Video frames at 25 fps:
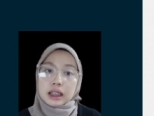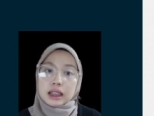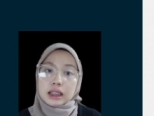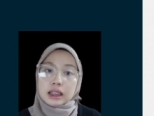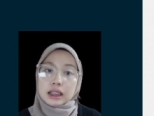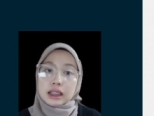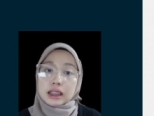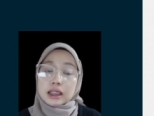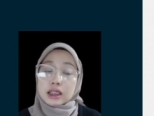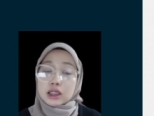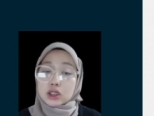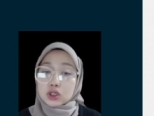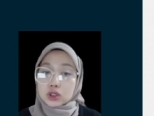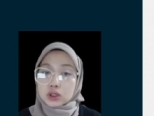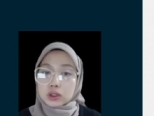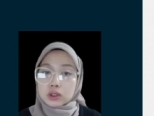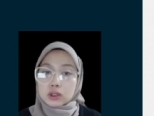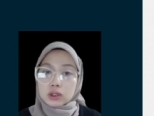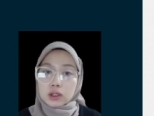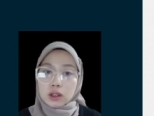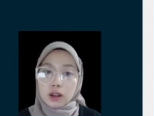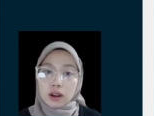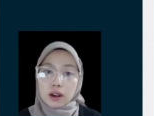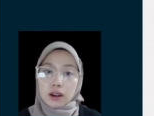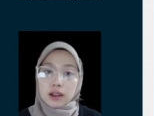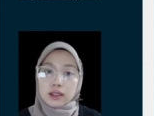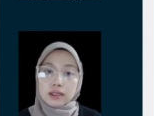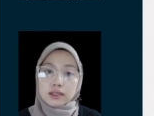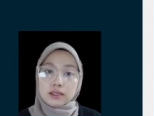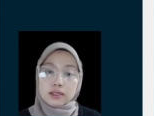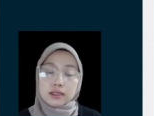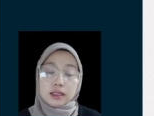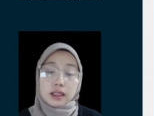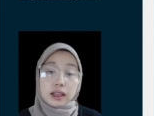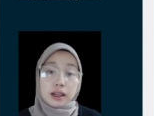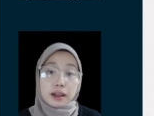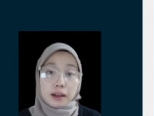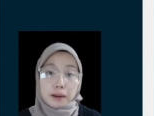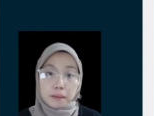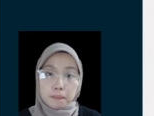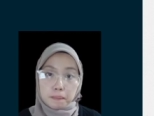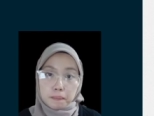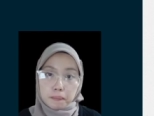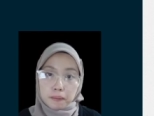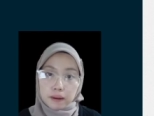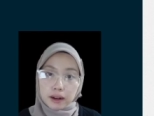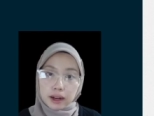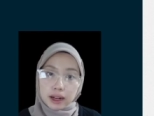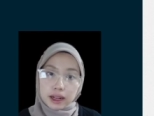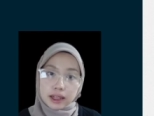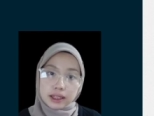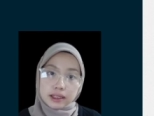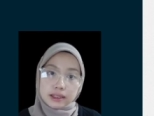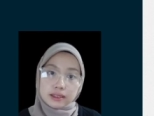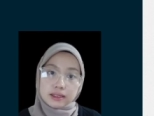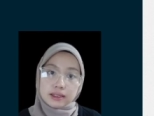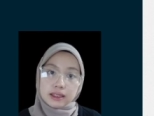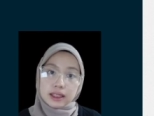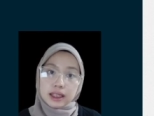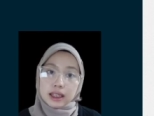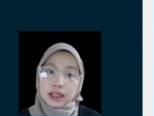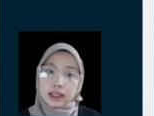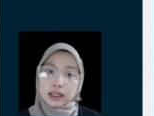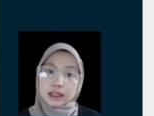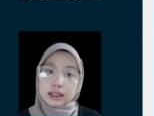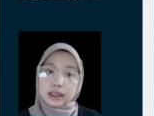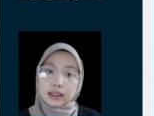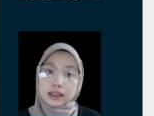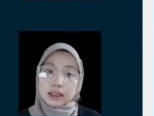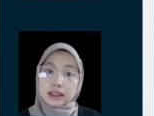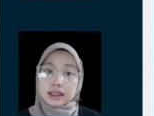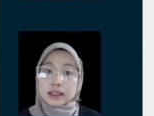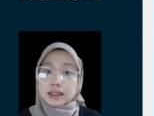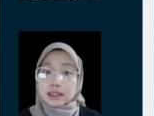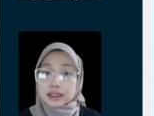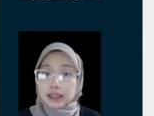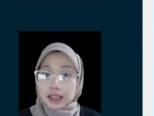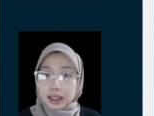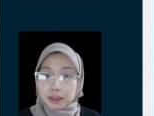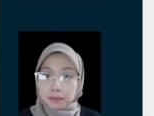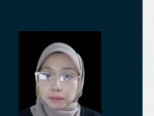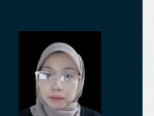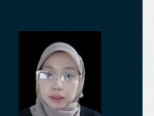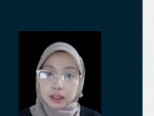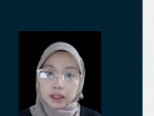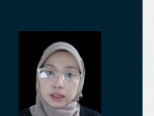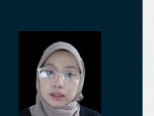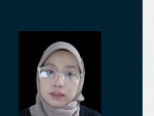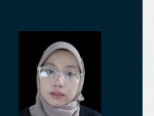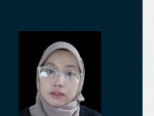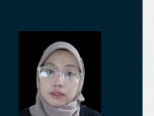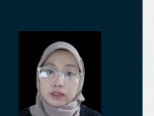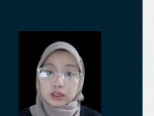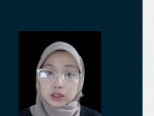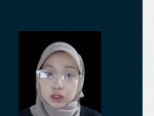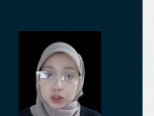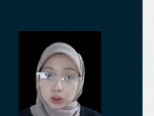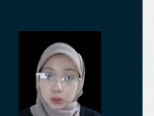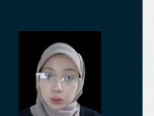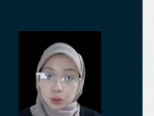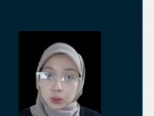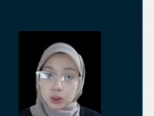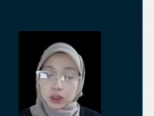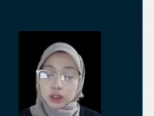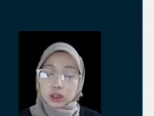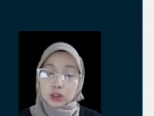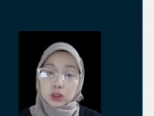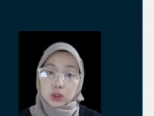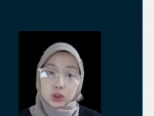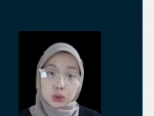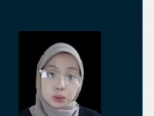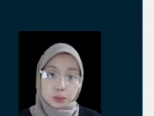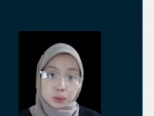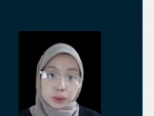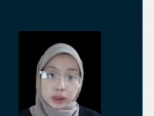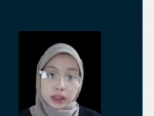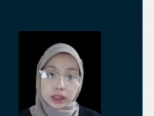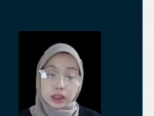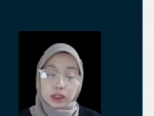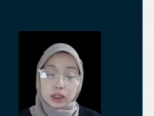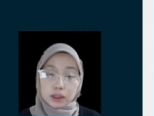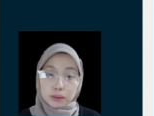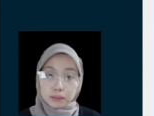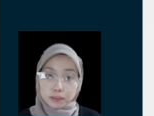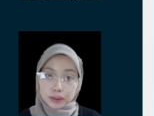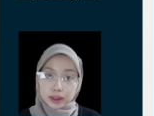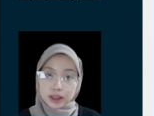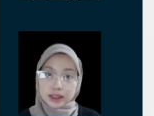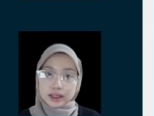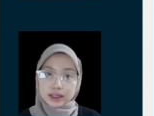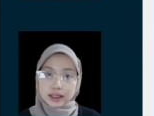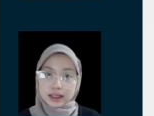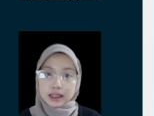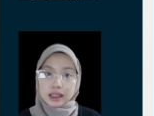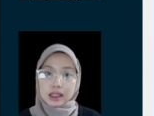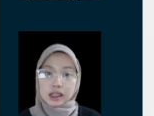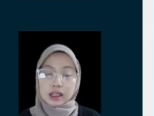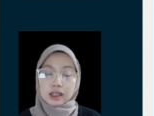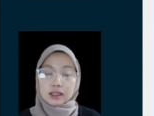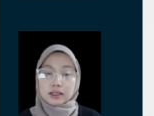initial cost, a price, and a timeline for the work to be completed.